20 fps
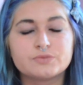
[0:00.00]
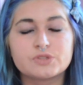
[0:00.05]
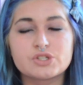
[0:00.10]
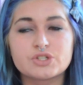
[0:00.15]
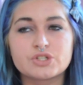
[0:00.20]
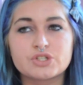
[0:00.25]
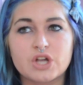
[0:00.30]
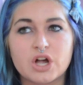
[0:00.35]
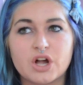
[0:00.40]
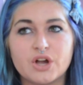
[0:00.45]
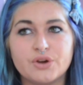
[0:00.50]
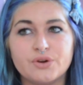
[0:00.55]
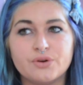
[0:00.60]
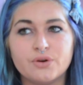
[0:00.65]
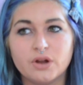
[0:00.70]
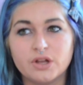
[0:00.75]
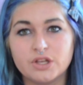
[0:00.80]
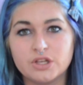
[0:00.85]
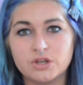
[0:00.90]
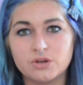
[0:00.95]

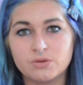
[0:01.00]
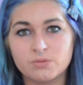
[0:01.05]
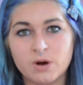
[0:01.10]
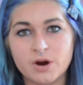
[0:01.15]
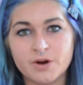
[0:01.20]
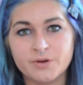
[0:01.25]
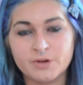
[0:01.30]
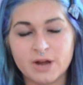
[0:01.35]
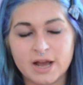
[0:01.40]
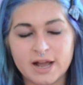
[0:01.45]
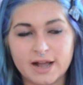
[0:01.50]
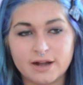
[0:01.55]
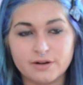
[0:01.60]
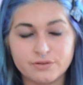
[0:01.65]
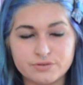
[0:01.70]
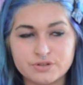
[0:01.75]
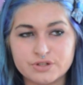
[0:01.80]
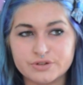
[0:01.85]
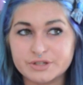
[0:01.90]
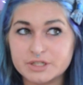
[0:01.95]
so you won't
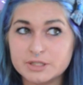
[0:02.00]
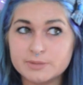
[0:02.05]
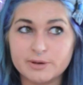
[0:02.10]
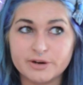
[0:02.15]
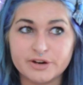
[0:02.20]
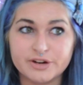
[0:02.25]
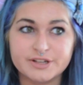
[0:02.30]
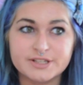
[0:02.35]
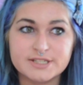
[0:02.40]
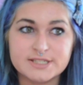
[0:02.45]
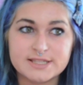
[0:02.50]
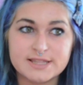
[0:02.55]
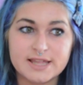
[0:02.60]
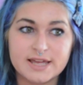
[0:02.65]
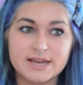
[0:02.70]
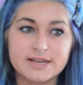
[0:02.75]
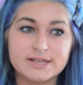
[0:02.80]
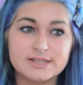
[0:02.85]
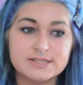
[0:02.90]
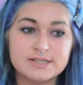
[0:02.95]
have to experience
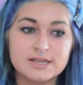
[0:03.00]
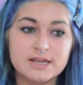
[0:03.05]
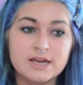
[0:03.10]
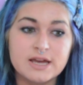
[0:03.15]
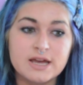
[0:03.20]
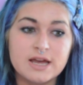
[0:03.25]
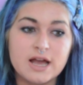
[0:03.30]
this.